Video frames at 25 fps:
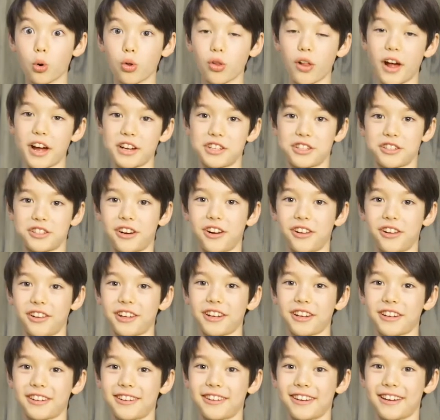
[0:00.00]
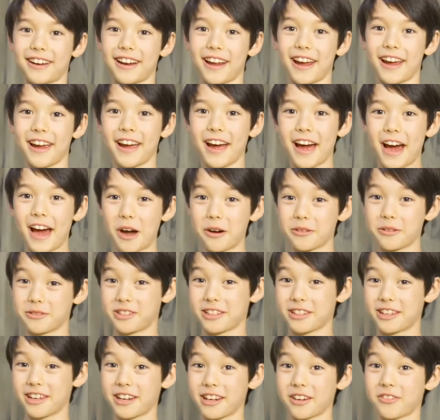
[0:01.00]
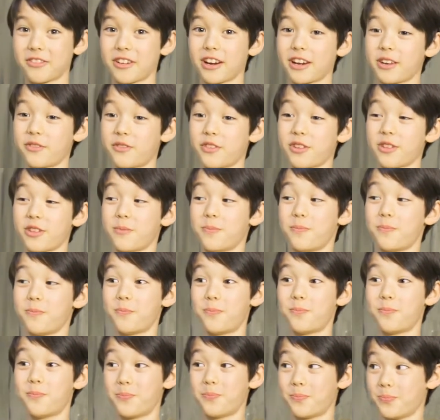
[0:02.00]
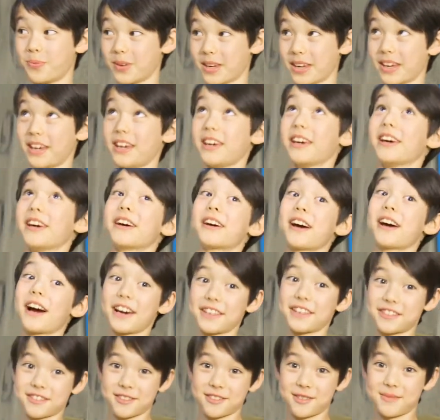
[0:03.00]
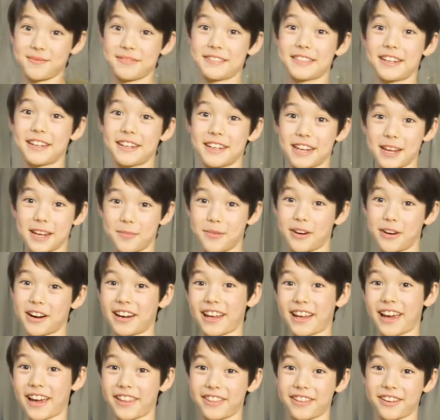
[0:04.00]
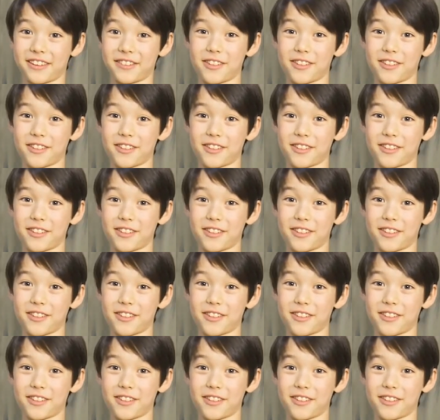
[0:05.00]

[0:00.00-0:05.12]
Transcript: glad you're all here today. I was getting ready for the big ice cream sundae party at the